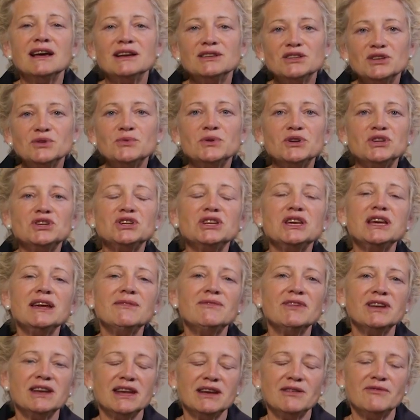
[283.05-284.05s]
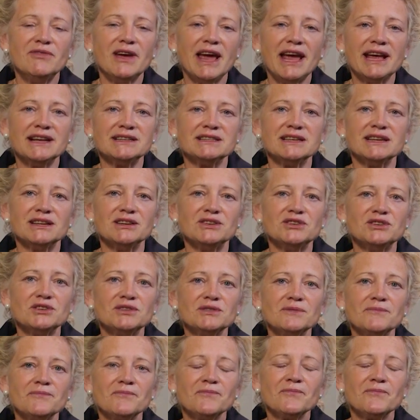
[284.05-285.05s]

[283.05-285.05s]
to achieve an advantage.